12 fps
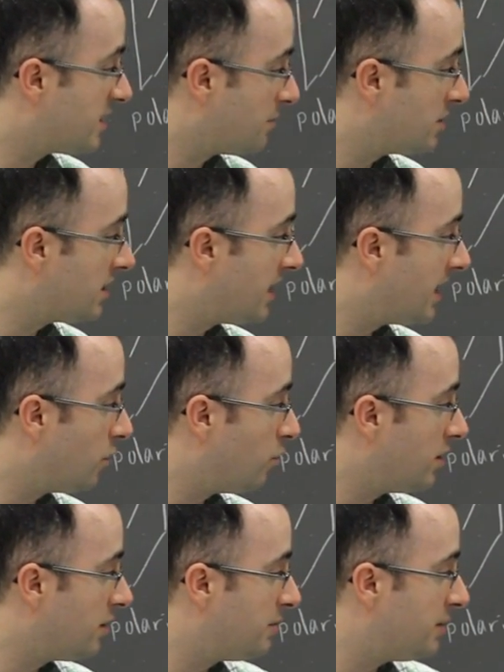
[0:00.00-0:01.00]
some of the light
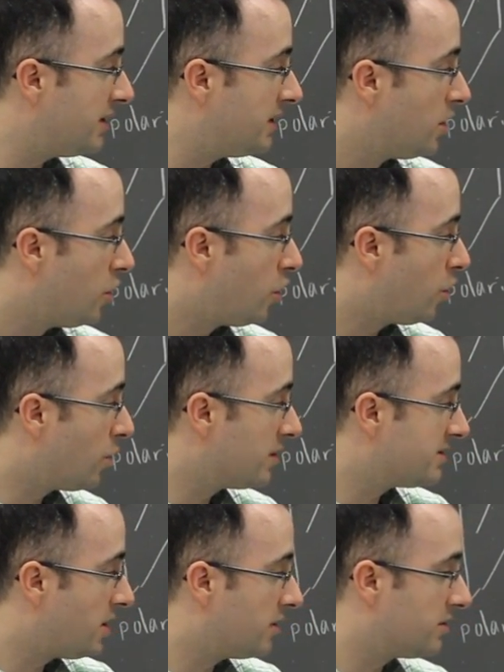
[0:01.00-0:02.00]
will be
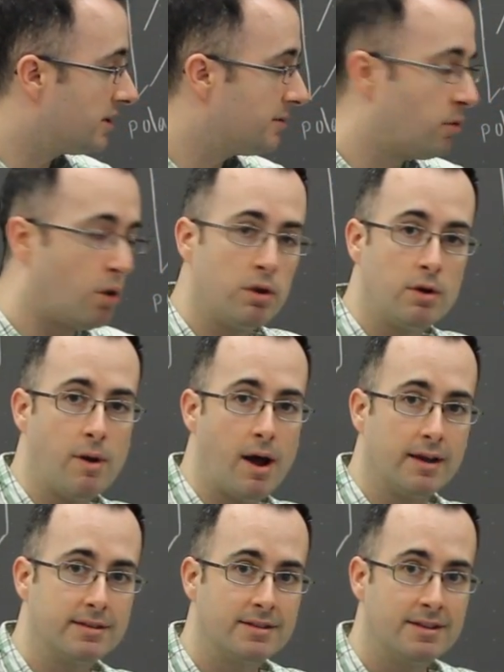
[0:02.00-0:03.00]
horizontally
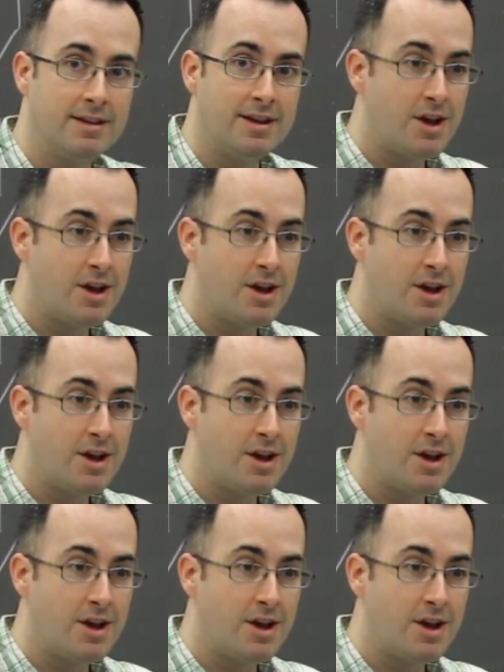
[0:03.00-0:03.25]
polarized.